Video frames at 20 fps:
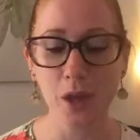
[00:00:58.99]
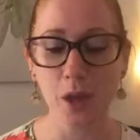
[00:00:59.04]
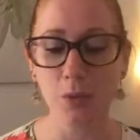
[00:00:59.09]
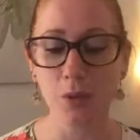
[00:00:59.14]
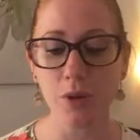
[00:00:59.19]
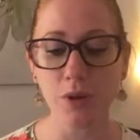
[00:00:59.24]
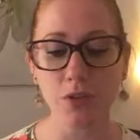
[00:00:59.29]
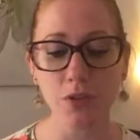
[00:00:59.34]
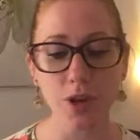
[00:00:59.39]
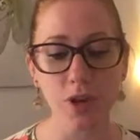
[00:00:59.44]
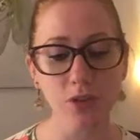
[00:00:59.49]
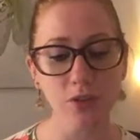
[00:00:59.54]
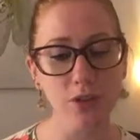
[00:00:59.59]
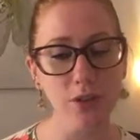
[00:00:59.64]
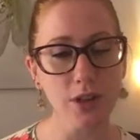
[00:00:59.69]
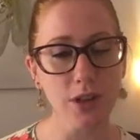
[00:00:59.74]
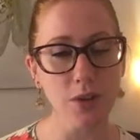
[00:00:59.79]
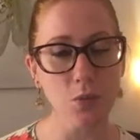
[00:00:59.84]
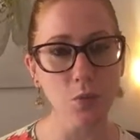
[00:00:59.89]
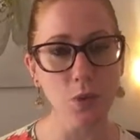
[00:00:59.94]
Because
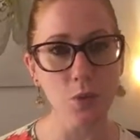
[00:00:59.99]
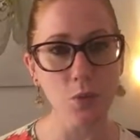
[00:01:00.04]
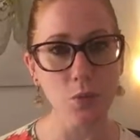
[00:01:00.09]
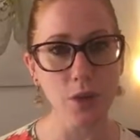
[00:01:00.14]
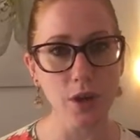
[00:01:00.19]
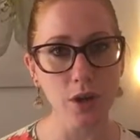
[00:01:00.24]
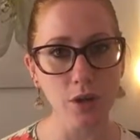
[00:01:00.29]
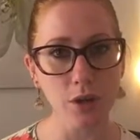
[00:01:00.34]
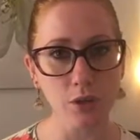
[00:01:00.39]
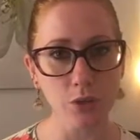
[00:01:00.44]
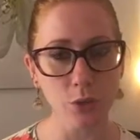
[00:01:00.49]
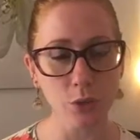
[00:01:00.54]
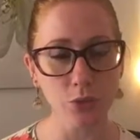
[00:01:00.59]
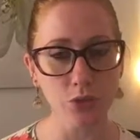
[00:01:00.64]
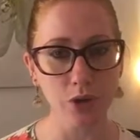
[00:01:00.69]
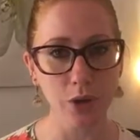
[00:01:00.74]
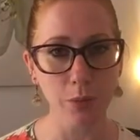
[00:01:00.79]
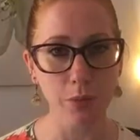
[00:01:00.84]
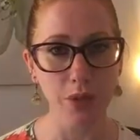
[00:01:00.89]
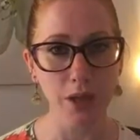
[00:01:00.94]
actually, when we are
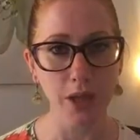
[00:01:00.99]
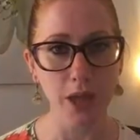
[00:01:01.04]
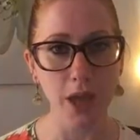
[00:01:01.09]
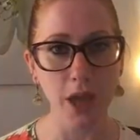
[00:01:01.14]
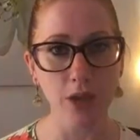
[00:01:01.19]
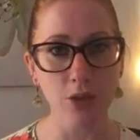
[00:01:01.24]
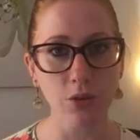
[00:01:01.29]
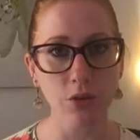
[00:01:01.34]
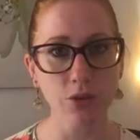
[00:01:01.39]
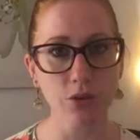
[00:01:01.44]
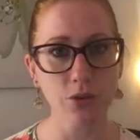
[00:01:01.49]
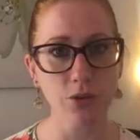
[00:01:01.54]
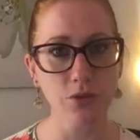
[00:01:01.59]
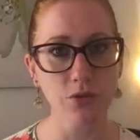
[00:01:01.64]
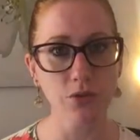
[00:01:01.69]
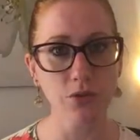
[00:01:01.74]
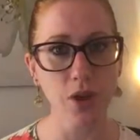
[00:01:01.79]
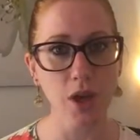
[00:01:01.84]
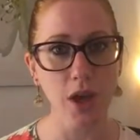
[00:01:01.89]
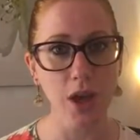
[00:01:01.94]
caught up in the chaos of
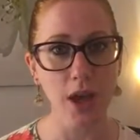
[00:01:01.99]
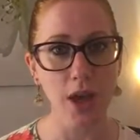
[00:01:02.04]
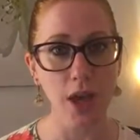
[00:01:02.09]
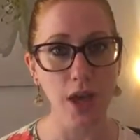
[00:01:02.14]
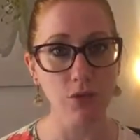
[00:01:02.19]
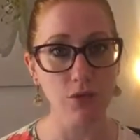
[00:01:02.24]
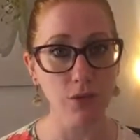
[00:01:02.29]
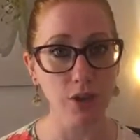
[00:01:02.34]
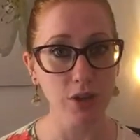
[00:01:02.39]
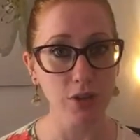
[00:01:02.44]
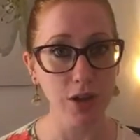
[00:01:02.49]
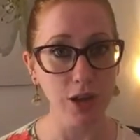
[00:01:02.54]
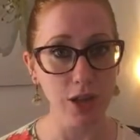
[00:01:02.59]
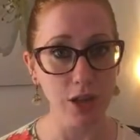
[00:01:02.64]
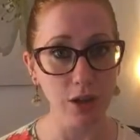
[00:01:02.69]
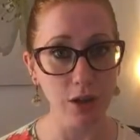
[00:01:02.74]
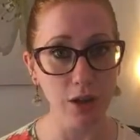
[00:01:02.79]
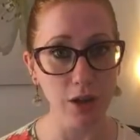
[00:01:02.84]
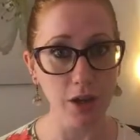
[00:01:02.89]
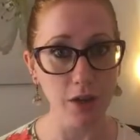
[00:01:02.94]

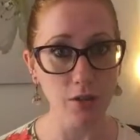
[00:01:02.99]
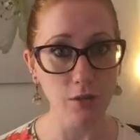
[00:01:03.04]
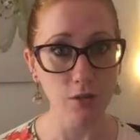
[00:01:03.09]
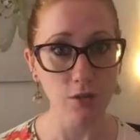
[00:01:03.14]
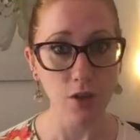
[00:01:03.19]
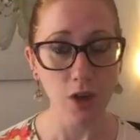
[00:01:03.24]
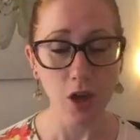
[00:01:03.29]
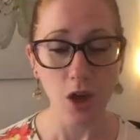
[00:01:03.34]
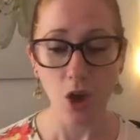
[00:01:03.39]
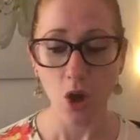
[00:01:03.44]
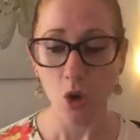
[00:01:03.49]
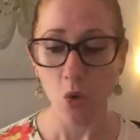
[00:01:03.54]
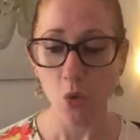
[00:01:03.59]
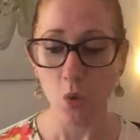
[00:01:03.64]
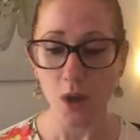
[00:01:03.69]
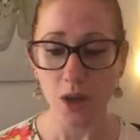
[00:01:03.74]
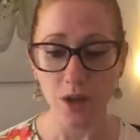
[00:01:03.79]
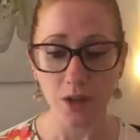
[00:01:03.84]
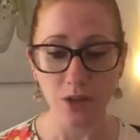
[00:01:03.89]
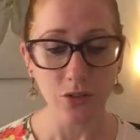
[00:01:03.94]
everyday life,
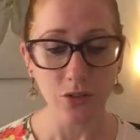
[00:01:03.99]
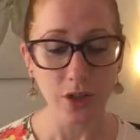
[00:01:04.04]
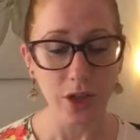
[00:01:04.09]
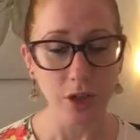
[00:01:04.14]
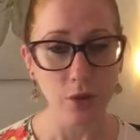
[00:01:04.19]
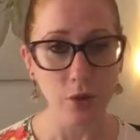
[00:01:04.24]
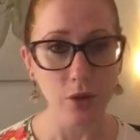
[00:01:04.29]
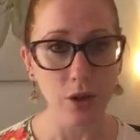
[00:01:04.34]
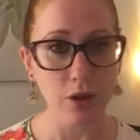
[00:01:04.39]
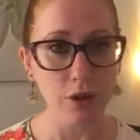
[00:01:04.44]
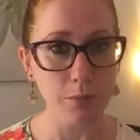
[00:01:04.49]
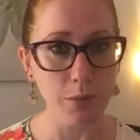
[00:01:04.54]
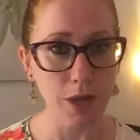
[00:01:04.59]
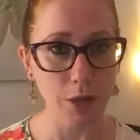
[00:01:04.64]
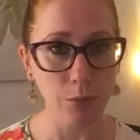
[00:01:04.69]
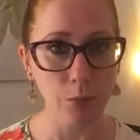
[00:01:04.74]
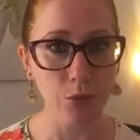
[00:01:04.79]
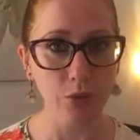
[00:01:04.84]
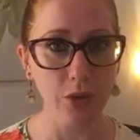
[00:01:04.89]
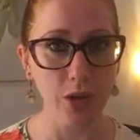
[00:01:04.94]
we take on other
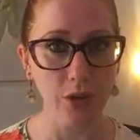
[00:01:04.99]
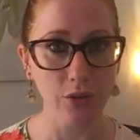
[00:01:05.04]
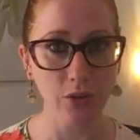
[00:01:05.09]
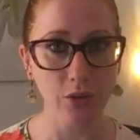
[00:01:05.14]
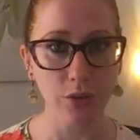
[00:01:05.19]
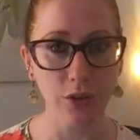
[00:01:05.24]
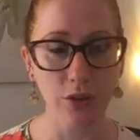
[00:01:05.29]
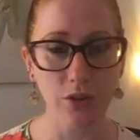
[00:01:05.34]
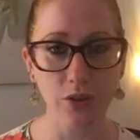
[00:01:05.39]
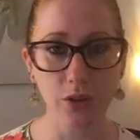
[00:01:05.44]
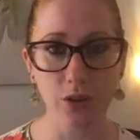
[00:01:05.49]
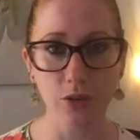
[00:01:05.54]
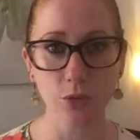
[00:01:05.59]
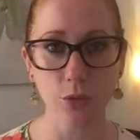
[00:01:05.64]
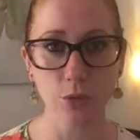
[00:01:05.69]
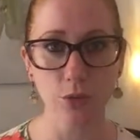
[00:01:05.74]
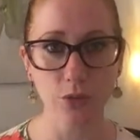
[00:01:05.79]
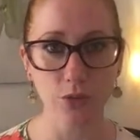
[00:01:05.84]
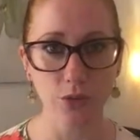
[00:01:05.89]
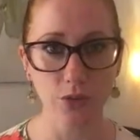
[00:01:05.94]
people's anxieties
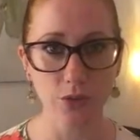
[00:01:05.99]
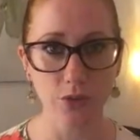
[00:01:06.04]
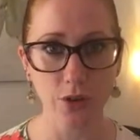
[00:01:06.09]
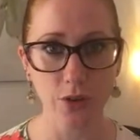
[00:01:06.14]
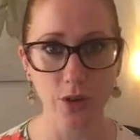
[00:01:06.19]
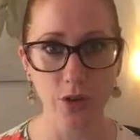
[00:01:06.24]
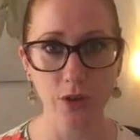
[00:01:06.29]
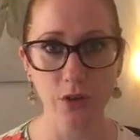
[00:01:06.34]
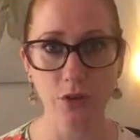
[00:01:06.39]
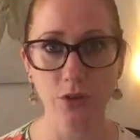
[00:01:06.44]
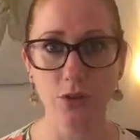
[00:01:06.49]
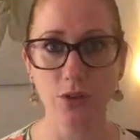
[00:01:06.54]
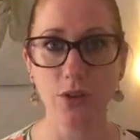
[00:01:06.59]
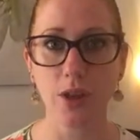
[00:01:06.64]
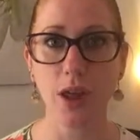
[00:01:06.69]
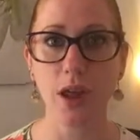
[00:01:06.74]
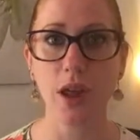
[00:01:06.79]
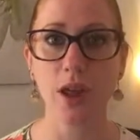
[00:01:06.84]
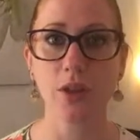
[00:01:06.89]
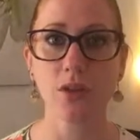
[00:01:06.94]
or concerns,
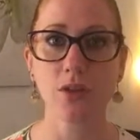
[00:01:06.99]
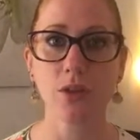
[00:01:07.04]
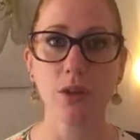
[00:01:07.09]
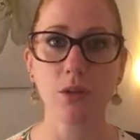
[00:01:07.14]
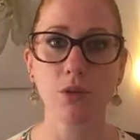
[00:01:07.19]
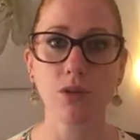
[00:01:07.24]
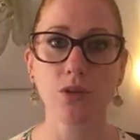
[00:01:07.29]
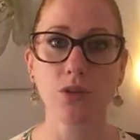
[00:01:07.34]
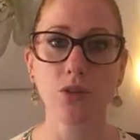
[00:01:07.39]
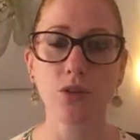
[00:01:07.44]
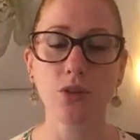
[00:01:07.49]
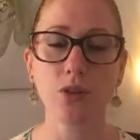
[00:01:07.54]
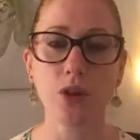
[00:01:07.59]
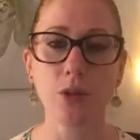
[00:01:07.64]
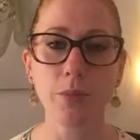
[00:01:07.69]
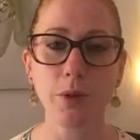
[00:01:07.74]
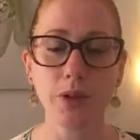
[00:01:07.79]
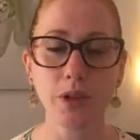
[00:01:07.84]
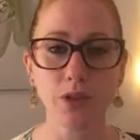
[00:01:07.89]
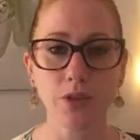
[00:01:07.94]
and there are just
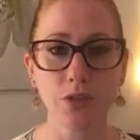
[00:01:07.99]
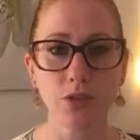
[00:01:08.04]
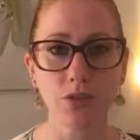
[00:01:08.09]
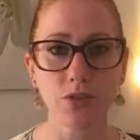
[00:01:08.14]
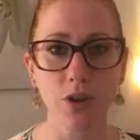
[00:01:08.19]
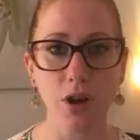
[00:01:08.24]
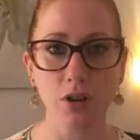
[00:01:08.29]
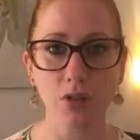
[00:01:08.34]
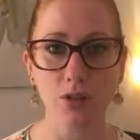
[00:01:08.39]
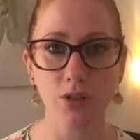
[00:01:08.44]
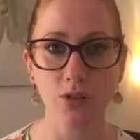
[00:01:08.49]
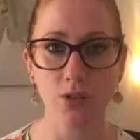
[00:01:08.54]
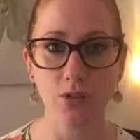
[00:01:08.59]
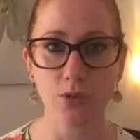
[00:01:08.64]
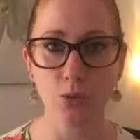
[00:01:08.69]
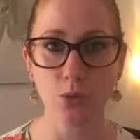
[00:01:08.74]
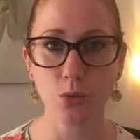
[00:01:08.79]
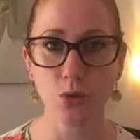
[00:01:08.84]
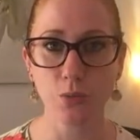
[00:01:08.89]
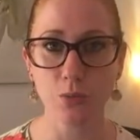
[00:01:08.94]
so many
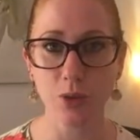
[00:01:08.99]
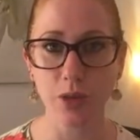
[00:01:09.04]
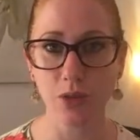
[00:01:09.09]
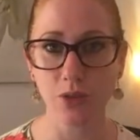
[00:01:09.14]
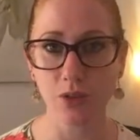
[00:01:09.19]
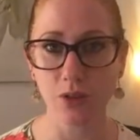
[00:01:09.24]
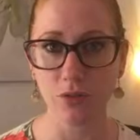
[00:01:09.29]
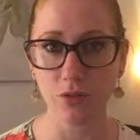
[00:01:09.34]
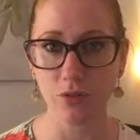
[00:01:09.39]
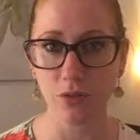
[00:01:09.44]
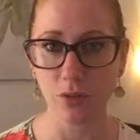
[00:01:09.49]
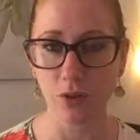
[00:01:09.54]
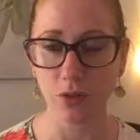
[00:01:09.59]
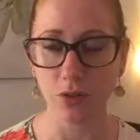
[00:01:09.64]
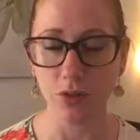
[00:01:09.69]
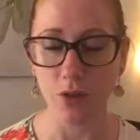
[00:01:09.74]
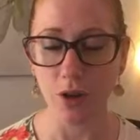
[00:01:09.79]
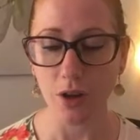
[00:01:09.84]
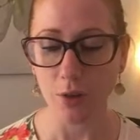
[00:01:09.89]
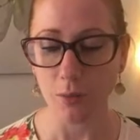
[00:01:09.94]
distractions all competing for our
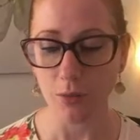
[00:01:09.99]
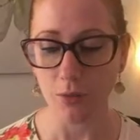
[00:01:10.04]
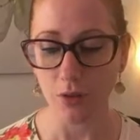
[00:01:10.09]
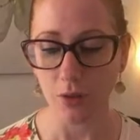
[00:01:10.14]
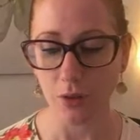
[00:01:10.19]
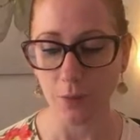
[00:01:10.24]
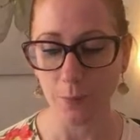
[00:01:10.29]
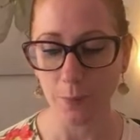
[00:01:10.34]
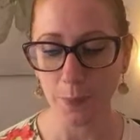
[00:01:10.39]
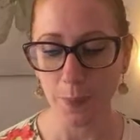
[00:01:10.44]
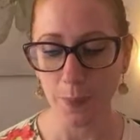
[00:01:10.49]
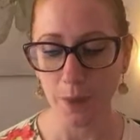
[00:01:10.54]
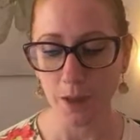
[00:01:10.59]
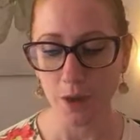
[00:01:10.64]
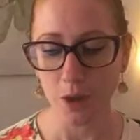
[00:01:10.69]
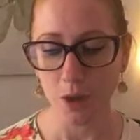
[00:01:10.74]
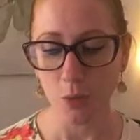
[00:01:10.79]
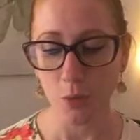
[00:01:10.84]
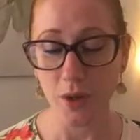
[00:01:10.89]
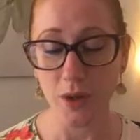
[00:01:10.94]
time that
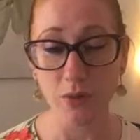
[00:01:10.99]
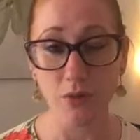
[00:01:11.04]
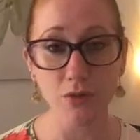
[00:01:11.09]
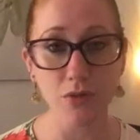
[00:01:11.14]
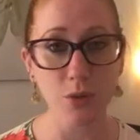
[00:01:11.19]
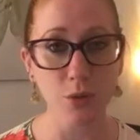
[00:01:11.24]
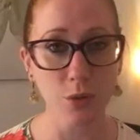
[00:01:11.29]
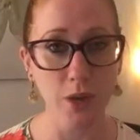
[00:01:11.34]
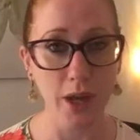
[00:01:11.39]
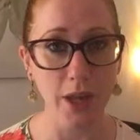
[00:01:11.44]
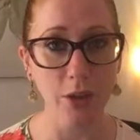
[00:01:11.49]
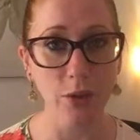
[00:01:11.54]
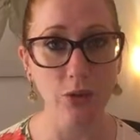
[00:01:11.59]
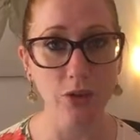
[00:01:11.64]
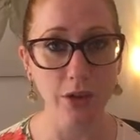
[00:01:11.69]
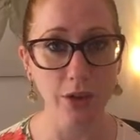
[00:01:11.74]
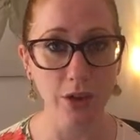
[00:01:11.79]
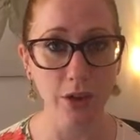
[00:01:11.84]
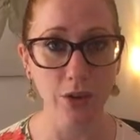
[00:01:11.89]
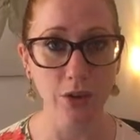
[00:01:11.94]
we can feel
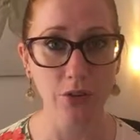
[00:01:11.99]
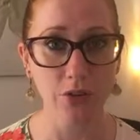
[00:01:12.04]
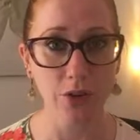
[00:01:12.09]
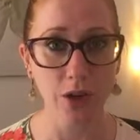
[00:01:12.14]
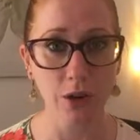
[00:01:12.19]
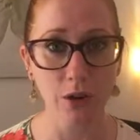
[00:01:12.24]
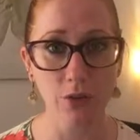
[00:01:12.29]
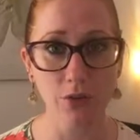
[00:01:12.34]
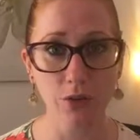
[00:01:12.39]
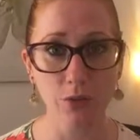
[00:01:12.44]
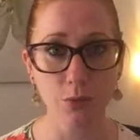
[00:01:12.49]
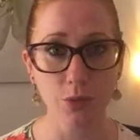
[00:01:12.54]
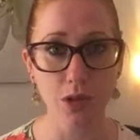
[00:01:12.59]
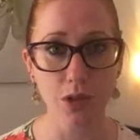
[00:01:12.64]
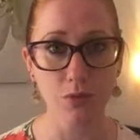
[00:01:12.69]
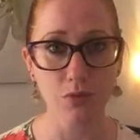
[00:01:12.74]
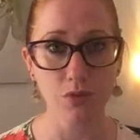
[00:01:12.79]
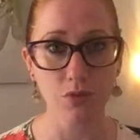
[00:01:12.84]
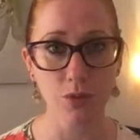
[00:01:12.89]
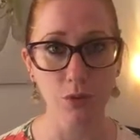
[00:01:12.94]
chaotic ourselves, and we
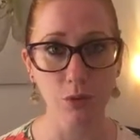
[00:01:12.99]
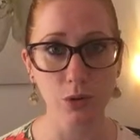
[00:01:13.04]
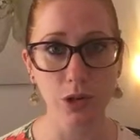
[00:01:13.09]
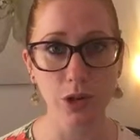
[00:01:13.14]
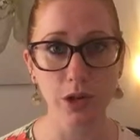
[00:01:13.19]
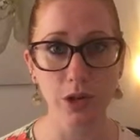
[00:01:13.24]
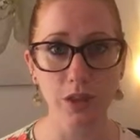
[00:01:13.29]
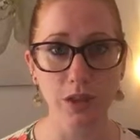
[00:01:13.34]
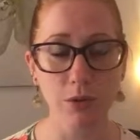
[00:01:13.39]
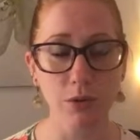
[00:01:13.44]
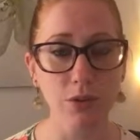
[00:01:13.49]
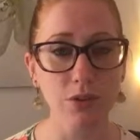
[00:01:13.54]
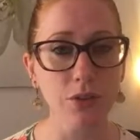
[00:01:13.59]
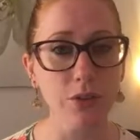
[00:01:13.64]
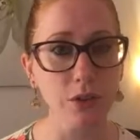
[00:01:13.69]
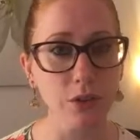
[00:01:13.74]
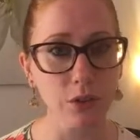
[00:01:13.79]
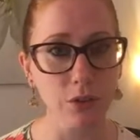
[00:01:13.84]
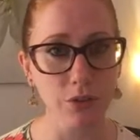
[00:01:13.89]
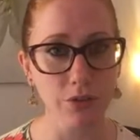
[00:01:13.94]
can feel like there
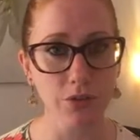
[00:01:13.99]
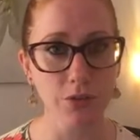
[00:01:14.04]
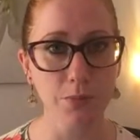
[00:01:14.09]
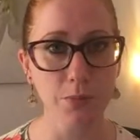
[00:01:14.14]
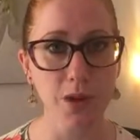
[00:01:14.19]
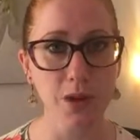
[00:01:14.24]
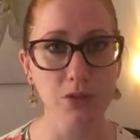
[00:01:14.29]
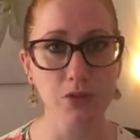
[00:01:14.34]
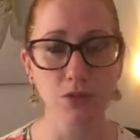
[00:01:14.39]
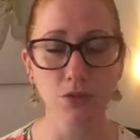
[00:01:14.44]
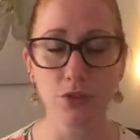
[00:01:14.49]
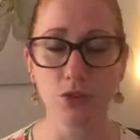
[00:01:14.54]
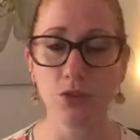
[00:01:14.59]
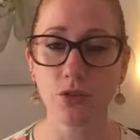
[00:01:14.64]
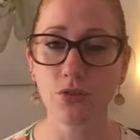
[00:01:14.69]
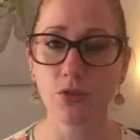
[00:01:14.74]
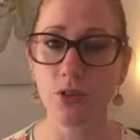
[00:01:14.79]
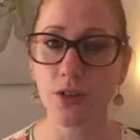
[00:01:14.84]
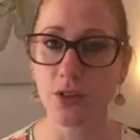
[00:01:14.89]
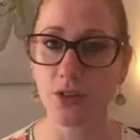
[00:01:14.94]
isn't a lot of space for us
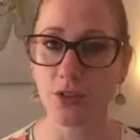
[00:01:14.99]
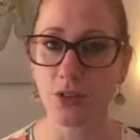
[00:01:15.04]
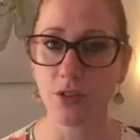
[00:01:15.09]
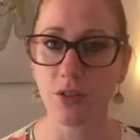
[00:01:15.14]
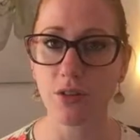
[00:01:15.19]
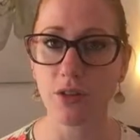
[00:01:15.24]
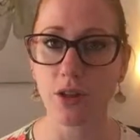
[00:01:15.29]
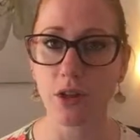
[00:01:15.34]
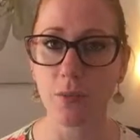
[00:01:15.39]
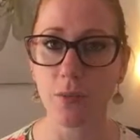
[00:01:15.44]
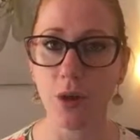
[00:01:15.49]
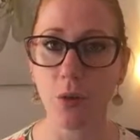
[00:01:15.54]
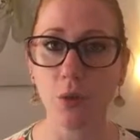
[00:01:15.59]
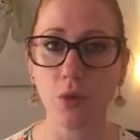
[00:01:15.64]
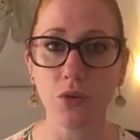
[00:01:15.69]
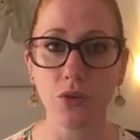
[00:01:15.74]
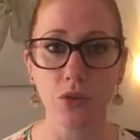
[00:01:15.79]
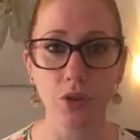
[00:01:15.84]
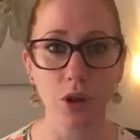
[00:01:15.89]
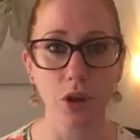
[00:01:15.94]
to really sit and think about
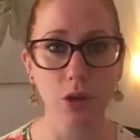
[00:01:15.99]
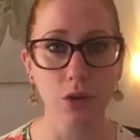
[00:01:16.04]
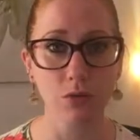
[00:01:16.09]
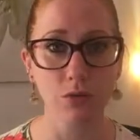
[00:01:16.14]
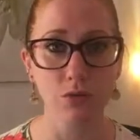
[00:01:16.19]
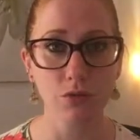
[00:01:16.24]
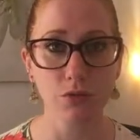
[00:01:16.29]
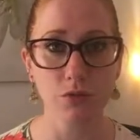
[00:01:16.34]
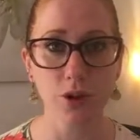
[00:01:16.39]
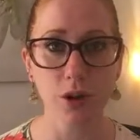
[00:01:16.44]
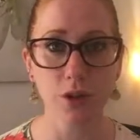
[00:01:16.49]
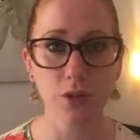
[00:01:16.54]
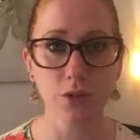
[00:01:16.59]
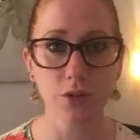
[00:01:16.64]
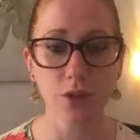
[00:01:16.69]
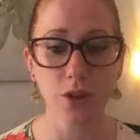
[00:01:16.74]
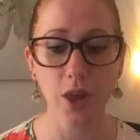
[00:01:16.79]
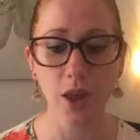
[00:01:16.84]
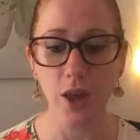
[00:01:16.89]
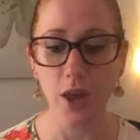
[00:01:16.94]
what's going on for
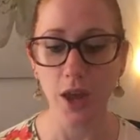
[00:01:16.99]
us.